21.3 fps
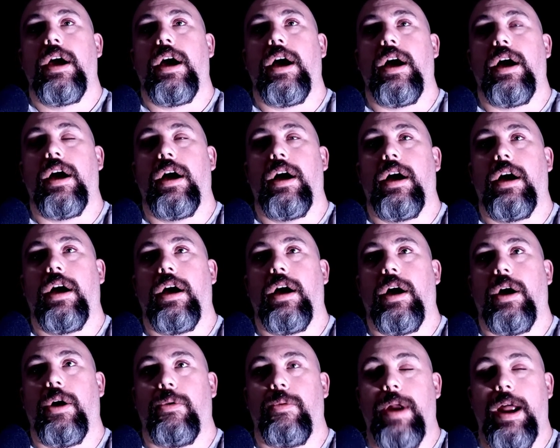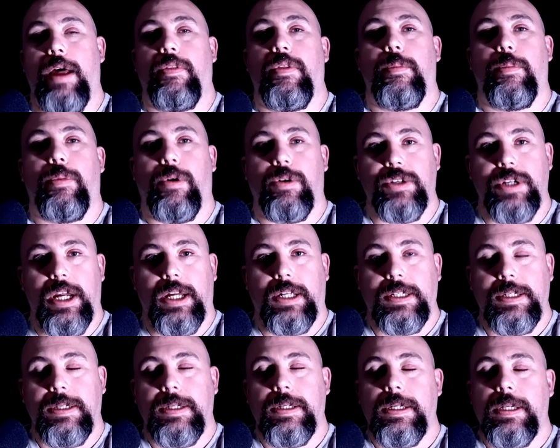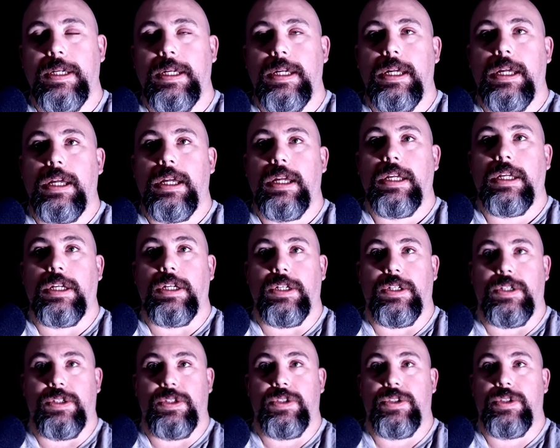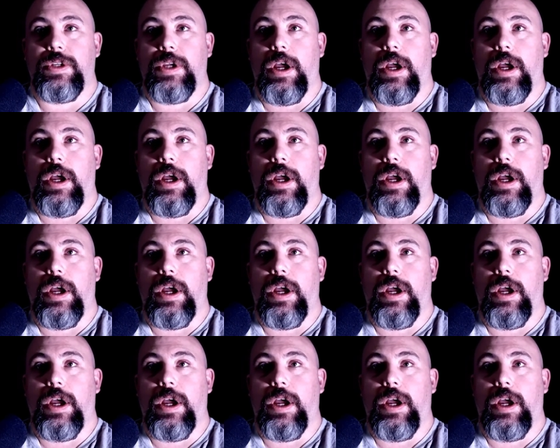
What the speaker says: around the project, because